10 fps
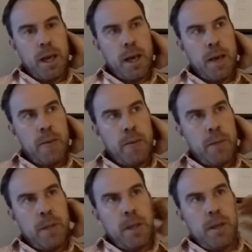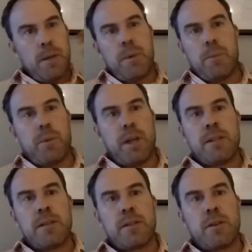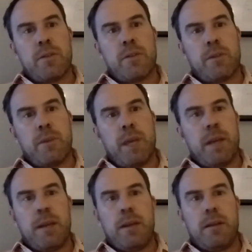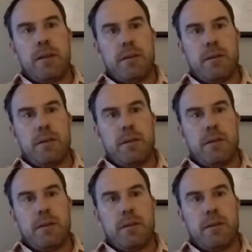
Um, but Bryson's gone from hitting it